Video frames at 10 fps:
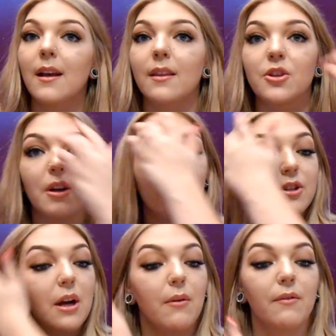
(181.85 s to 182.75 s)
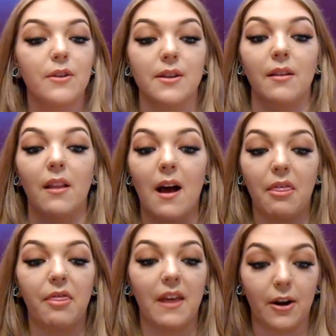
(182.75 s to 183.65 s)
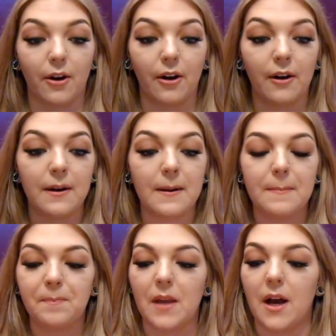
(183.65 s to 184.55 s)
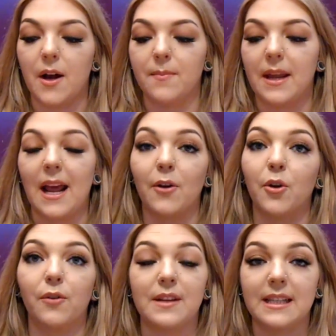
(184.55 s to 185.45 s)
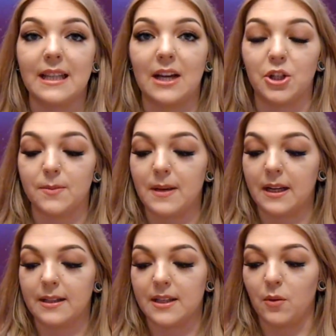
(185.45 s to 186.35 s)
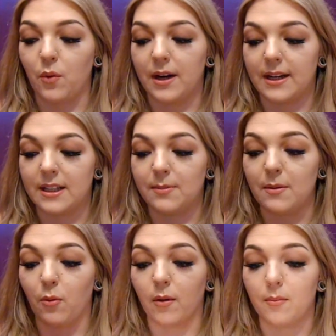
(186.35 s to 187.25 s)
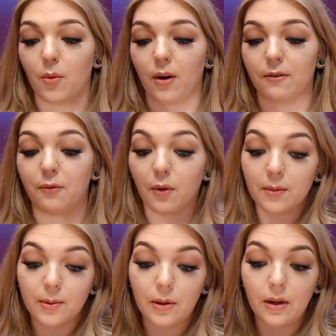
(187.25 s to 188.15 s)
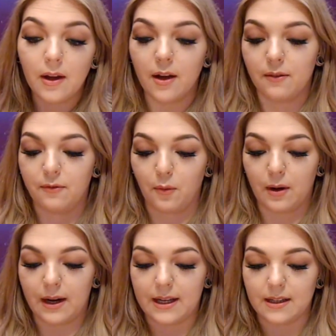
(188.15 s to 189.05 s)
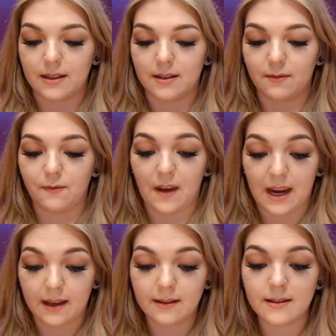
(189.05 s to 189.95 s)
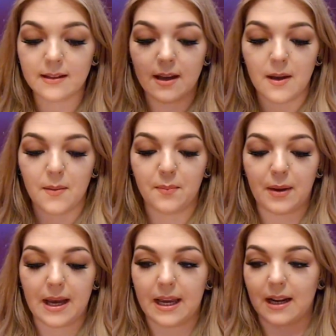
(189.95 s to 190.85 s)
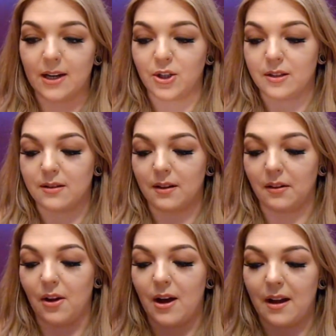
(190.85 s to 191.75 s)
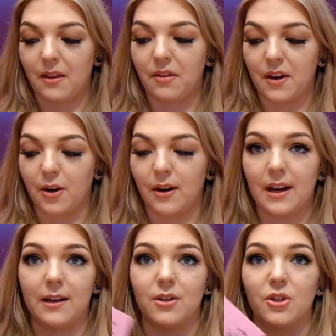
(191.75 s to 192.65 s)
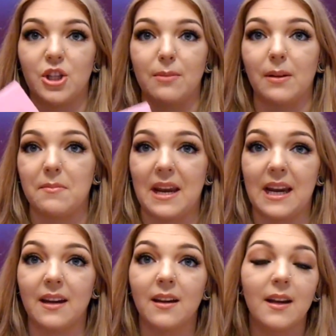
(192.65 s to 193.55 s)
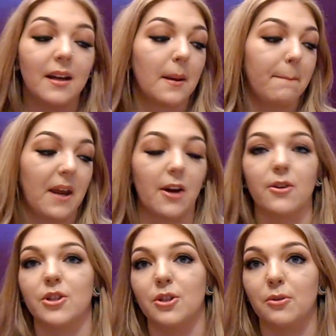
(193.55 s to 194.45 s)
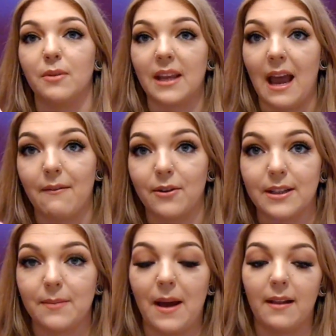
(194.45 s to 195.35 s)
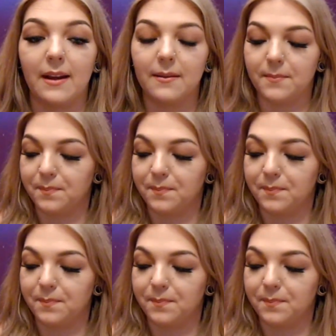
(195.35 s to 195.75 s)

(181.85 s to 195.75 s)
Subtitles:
The Jeffree Star one feels a lot thinner. And I don't know if he did that just because he wanted it to be more affordable for his fans, but it's just a lot thinner and cheaply made compared to the Kat Von D palette,